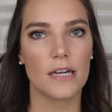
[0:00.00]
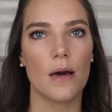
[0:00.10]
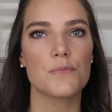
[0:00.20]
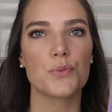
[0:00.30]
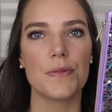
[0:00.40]
it
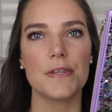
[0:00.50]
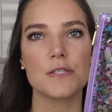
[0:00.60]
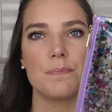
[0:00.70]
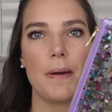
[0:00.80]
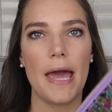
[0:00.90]
comes with
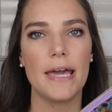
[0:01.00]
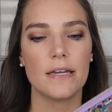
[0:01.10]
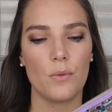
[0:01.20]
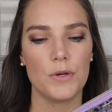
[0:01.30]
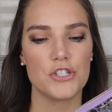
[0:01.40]
this
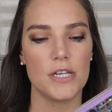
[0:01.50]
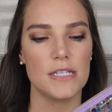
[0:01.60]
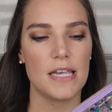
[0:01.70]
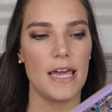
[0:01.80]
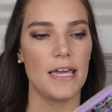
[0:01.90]
bag, which
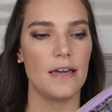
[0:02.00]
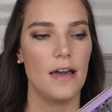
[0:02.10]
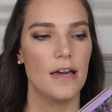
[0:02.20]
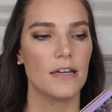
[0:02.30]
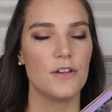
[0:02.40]
is a
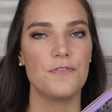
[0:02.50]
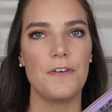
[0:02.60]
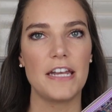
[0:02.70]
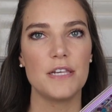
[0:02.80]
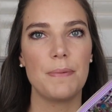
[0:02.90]

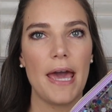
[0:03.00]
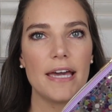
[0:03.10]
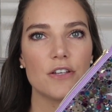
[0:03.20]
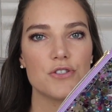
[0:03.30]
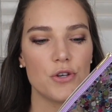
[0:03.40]
confetti
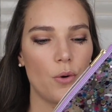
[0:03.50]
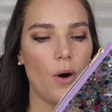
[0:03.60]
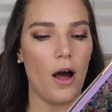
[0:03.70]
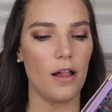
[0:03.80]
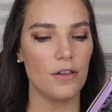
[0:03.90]
bag. So
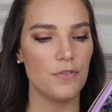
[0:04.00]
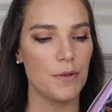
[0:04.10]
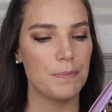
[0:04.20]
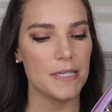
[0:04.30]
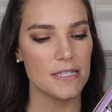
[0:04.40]
all of
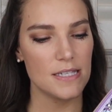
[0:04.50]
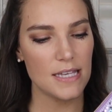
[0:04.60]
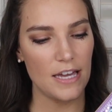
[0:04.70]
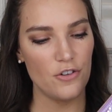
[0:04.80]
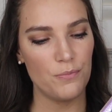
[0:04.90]
the pieces
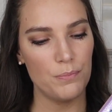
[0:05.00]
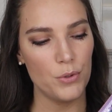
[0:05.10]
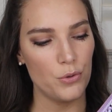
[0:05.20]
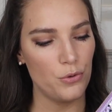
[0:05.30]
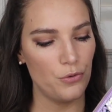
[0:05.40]
kind of
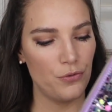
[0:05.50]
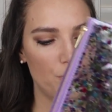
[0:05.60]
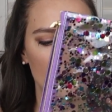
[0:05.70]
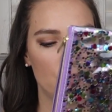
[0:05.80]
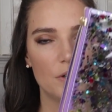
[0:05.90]
move.
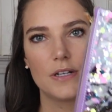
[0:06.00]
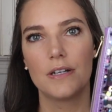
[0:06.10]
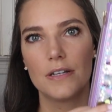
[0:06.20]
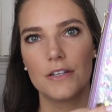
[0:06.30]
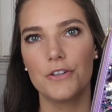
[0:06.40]

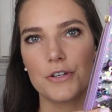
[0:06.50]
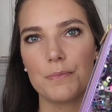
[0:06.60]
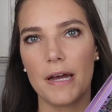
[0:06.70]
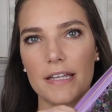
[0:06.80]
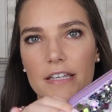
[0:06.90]
You can
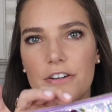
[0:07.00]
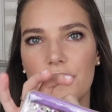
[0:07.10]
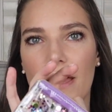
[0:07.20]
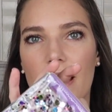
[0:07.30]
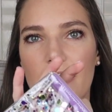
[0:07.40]
probably hear
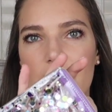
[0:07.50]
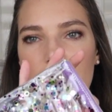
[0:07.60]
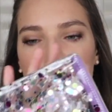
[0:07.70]
that